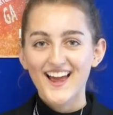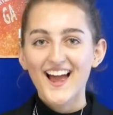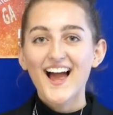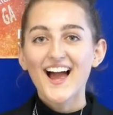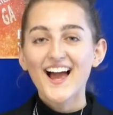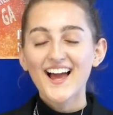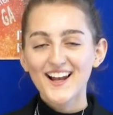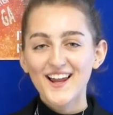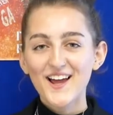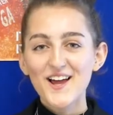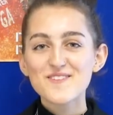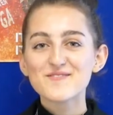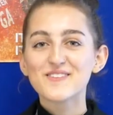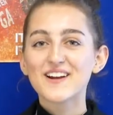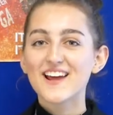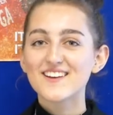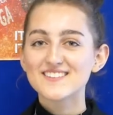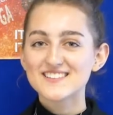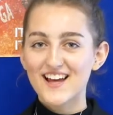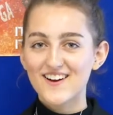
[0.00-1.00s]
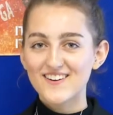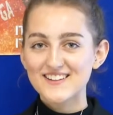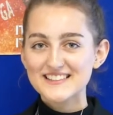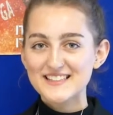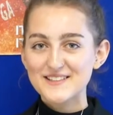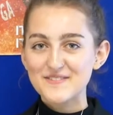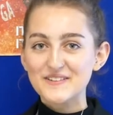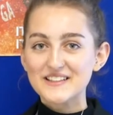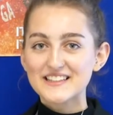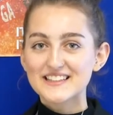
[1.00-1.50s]
Hello, my name is Lara
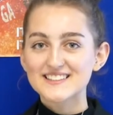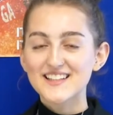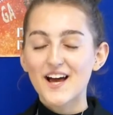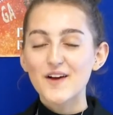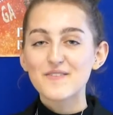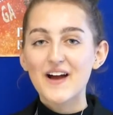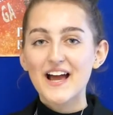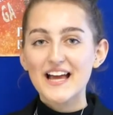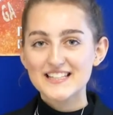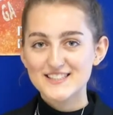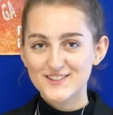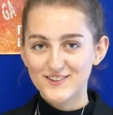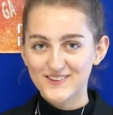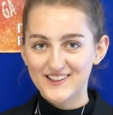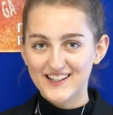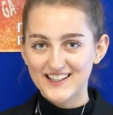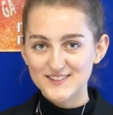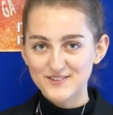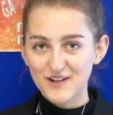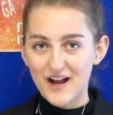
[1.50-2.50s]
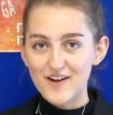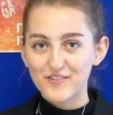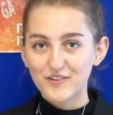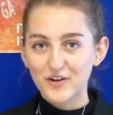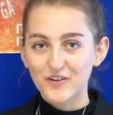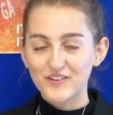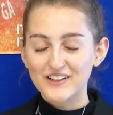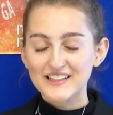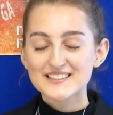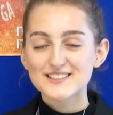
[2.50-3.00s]
Simmons. I'm a head student in year 12,
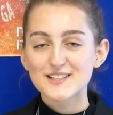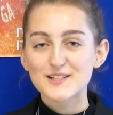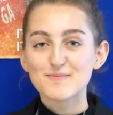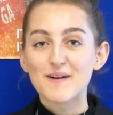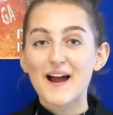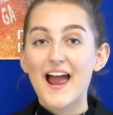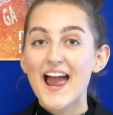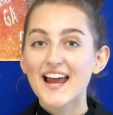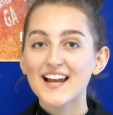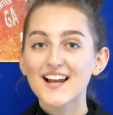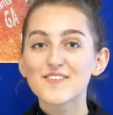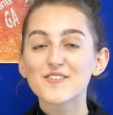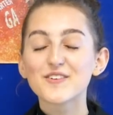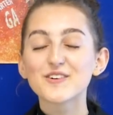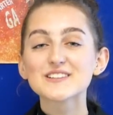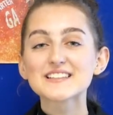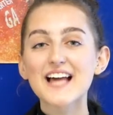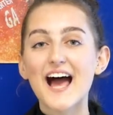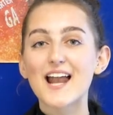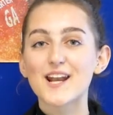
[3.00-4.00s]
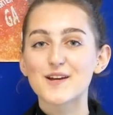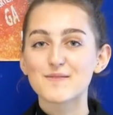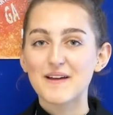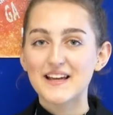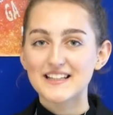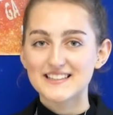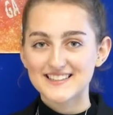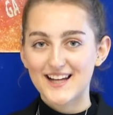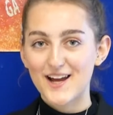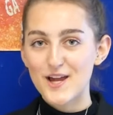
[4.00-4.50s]
currently studying my A-levels, and I'm
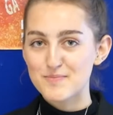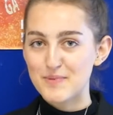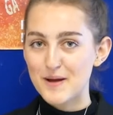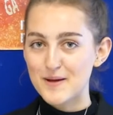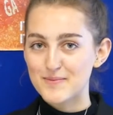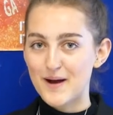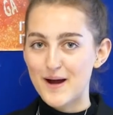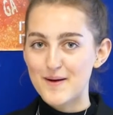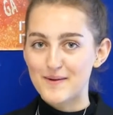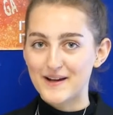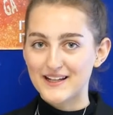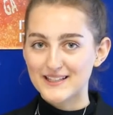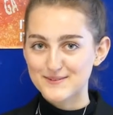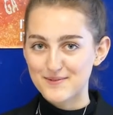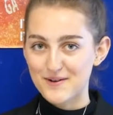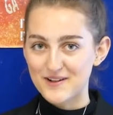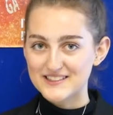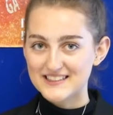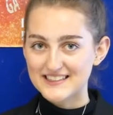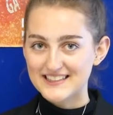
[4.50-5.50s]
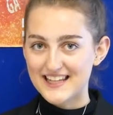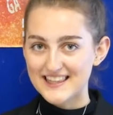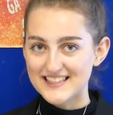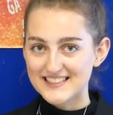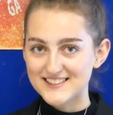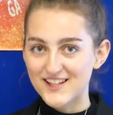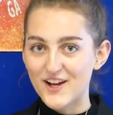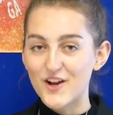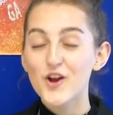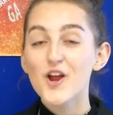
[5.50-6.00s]
here to tell you a bit about my experience at
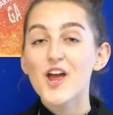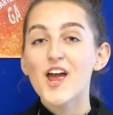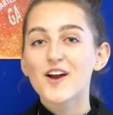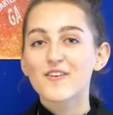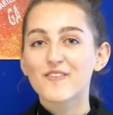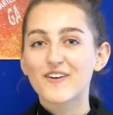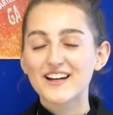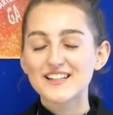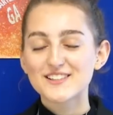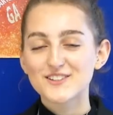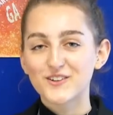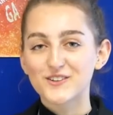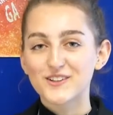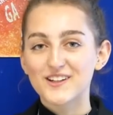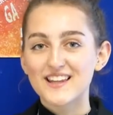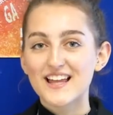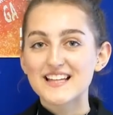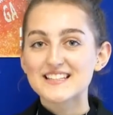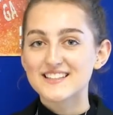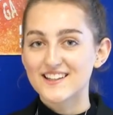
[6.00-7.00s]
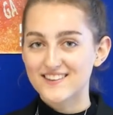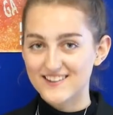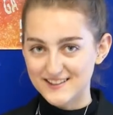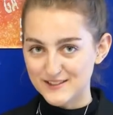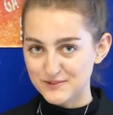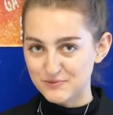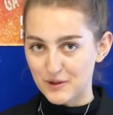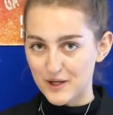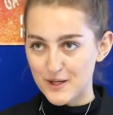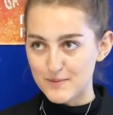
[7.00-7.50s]
Neverstow, reassuring you there's nothing
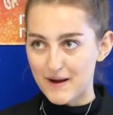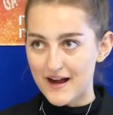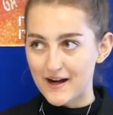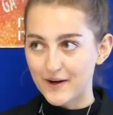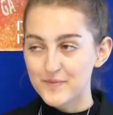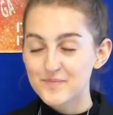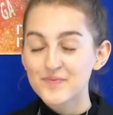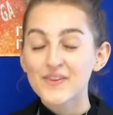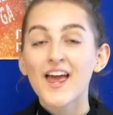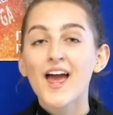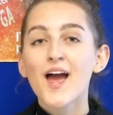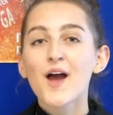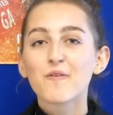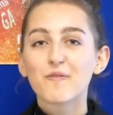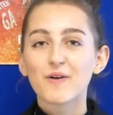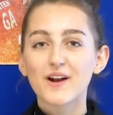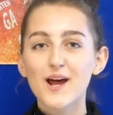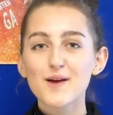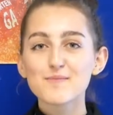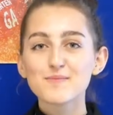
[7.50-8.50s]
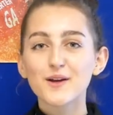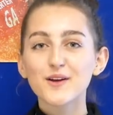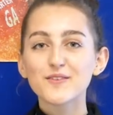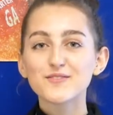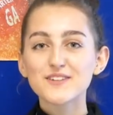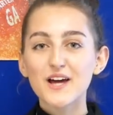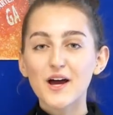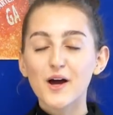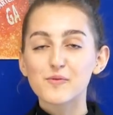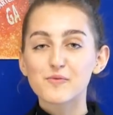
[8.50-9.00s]
to worry about. When I
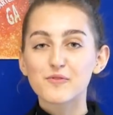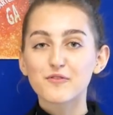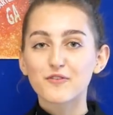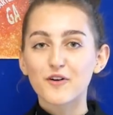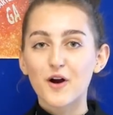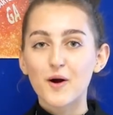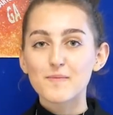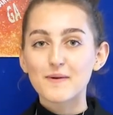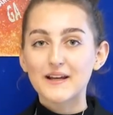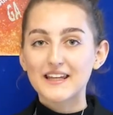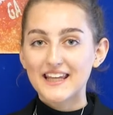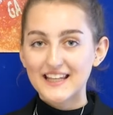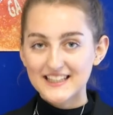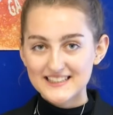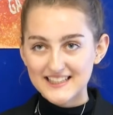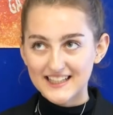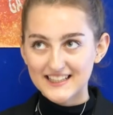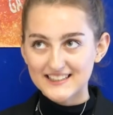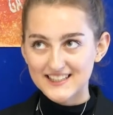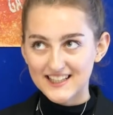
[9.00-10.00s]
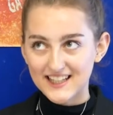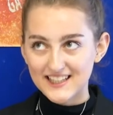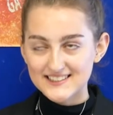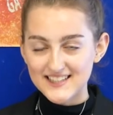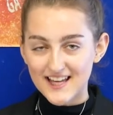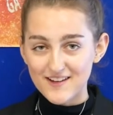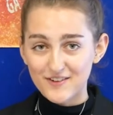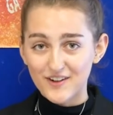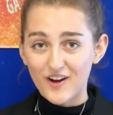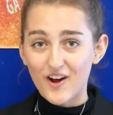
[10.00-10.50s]
moved up from year 6 to year
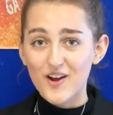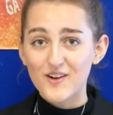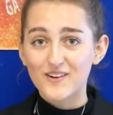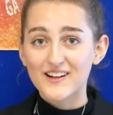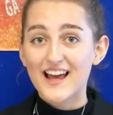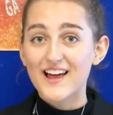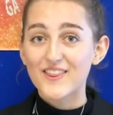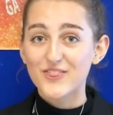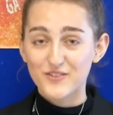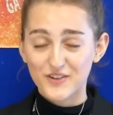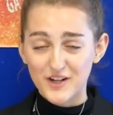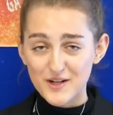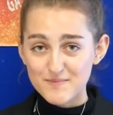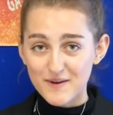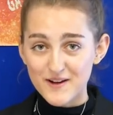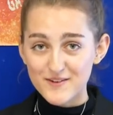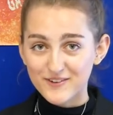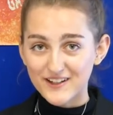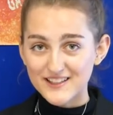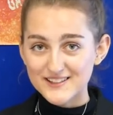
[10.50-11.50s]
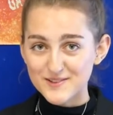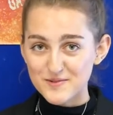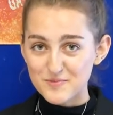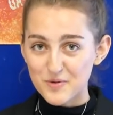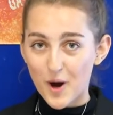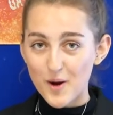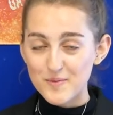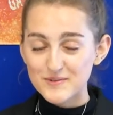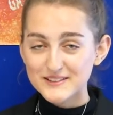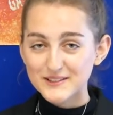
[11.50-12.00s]
7, I only had three of my friends from
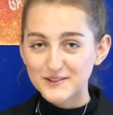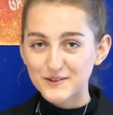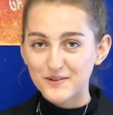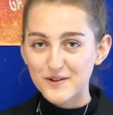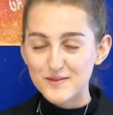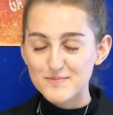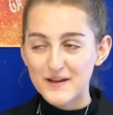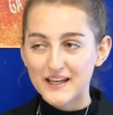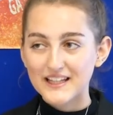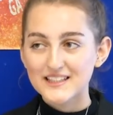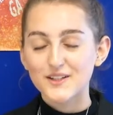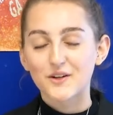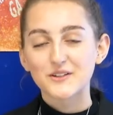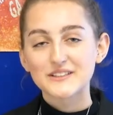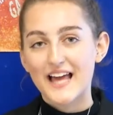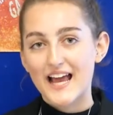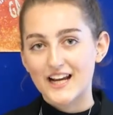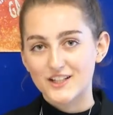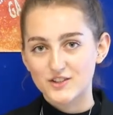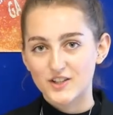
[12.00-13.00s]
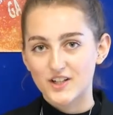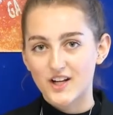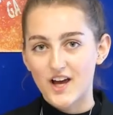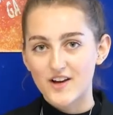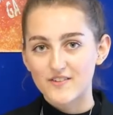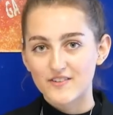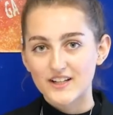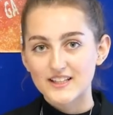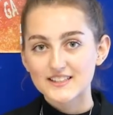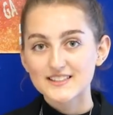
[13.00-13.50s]
primary school with me, so I was extra
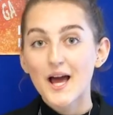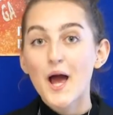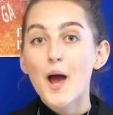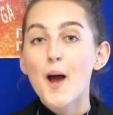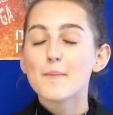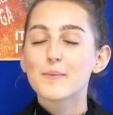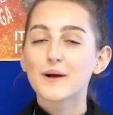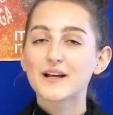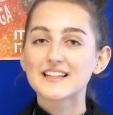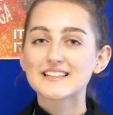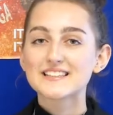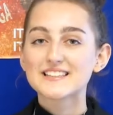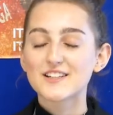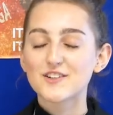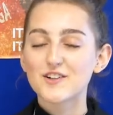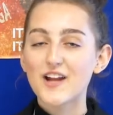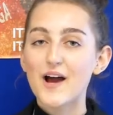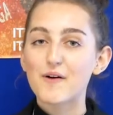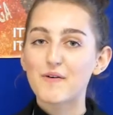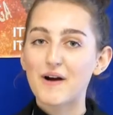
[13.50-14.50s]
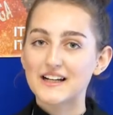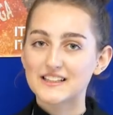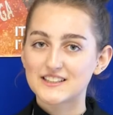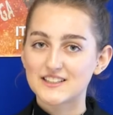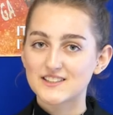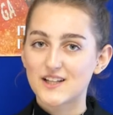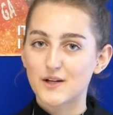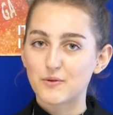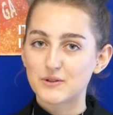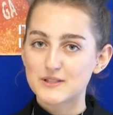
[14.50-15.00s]
nervous. But considering how
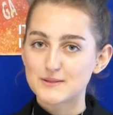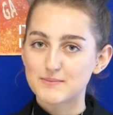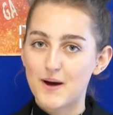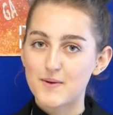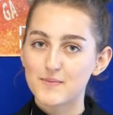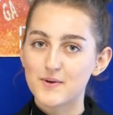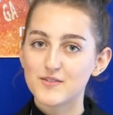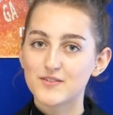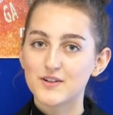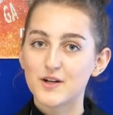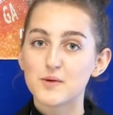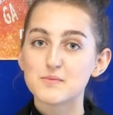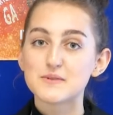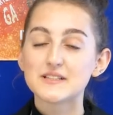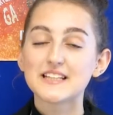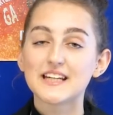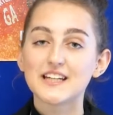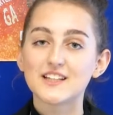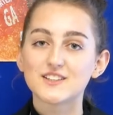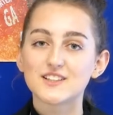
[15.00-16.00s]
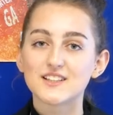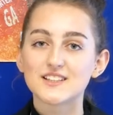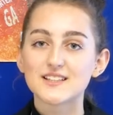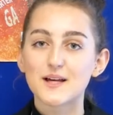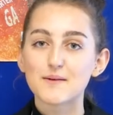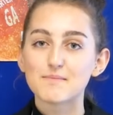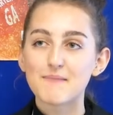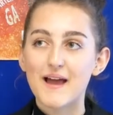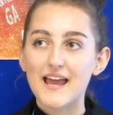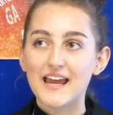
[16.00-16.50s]
anxious I was about moving up, the teachers
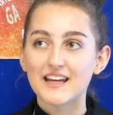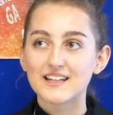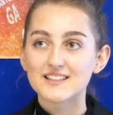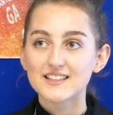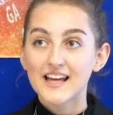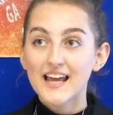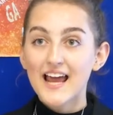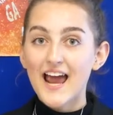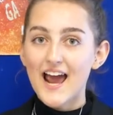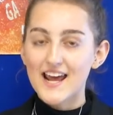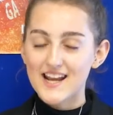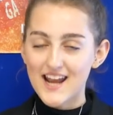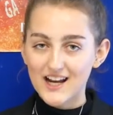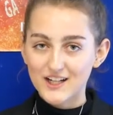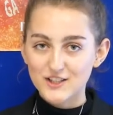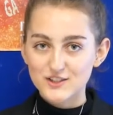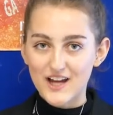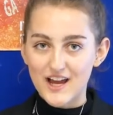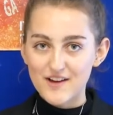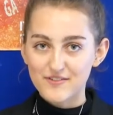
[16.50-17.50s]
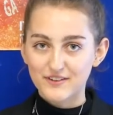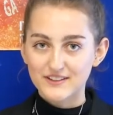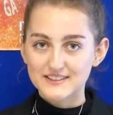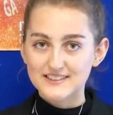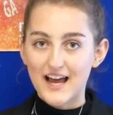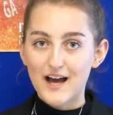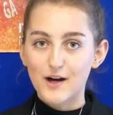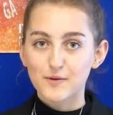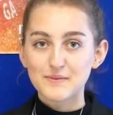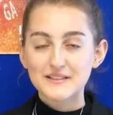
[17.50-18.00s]
made an extra effort to
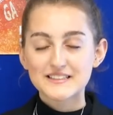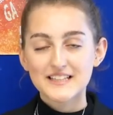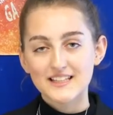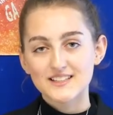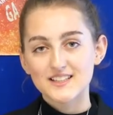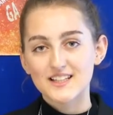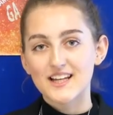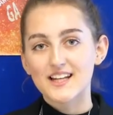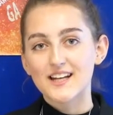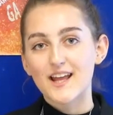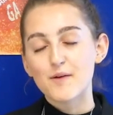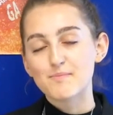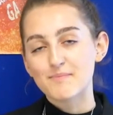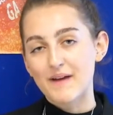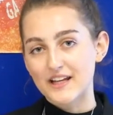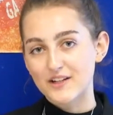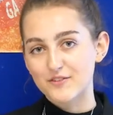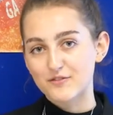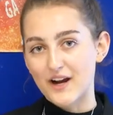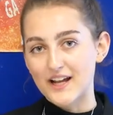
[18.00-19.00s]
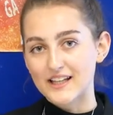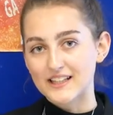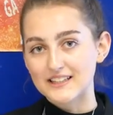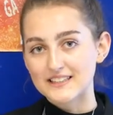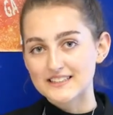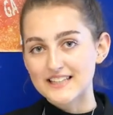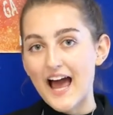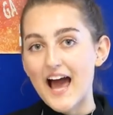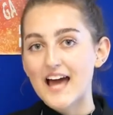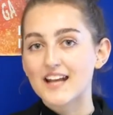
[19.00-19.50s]
help me settle in and make
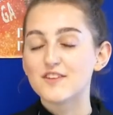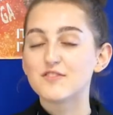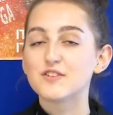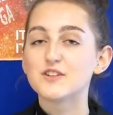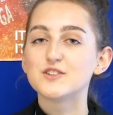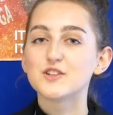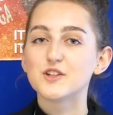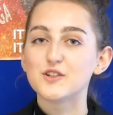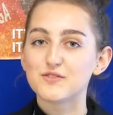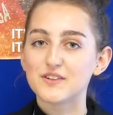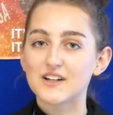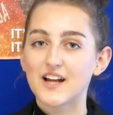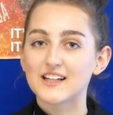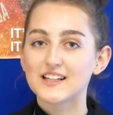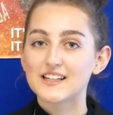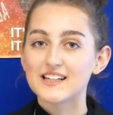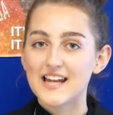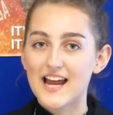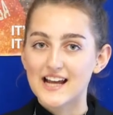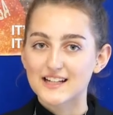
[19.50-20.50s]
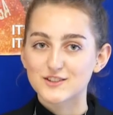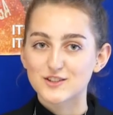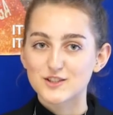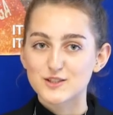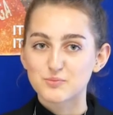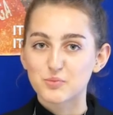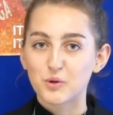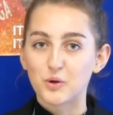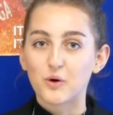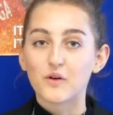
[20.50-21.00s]
friends. And if you do feel like you need extra
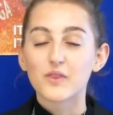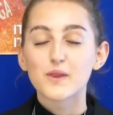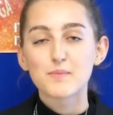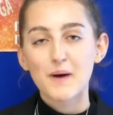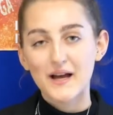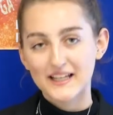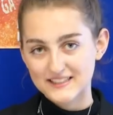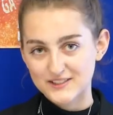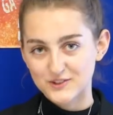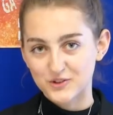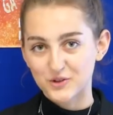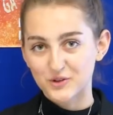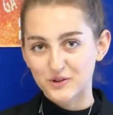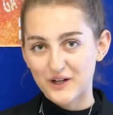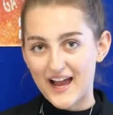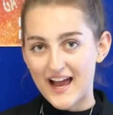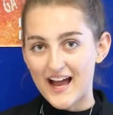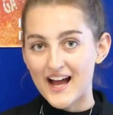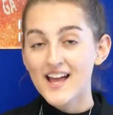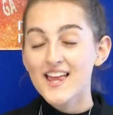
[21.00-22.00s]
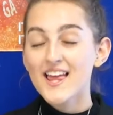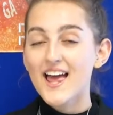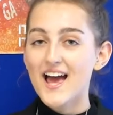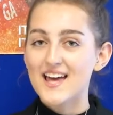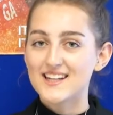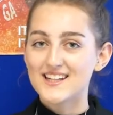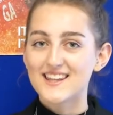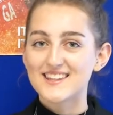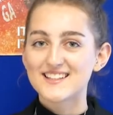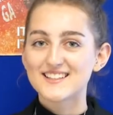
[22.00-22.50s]
support, the pastoral care
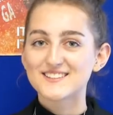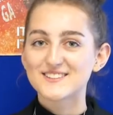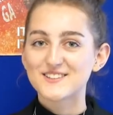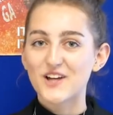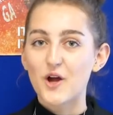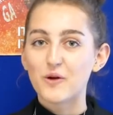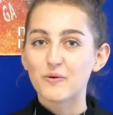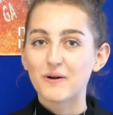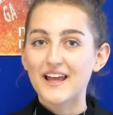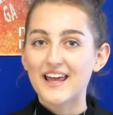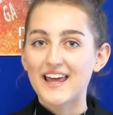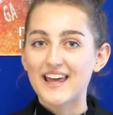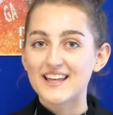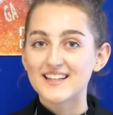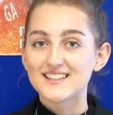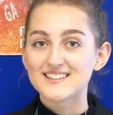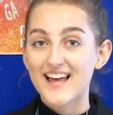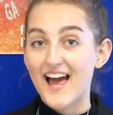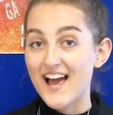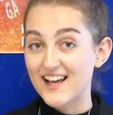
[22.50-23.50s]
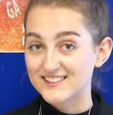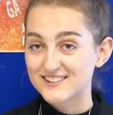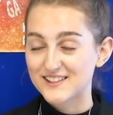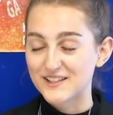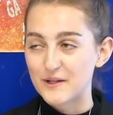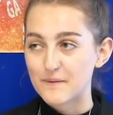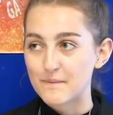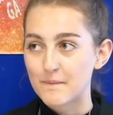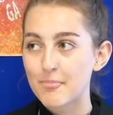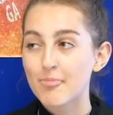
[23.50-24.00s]
at Neverstow is
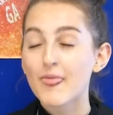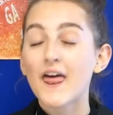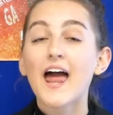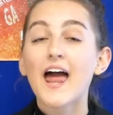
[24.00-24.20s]
excellent.